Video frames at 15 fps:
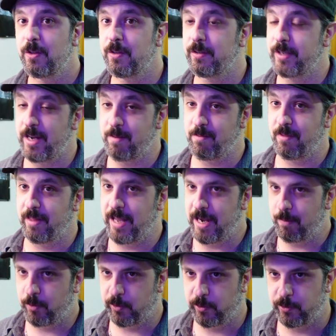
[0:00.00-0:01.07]
the same
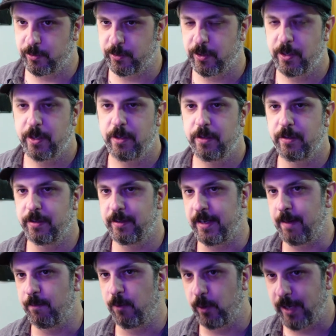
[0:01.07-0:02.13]
labels, the
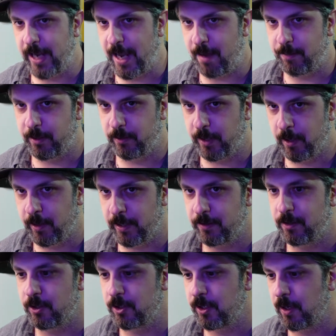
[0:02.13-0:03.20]
same vocabulary
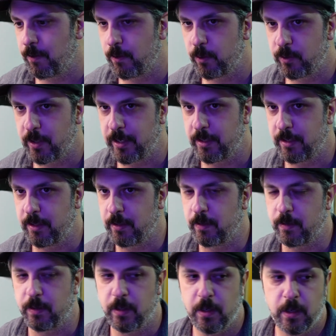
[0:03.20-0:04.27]
to share those
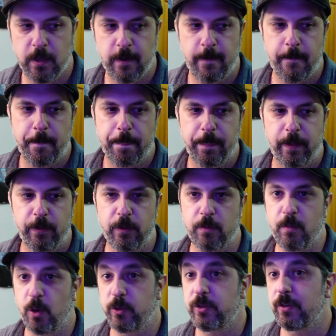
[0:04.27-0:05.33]
ideas.
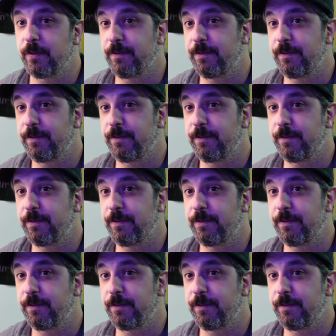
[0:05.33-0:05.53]
The most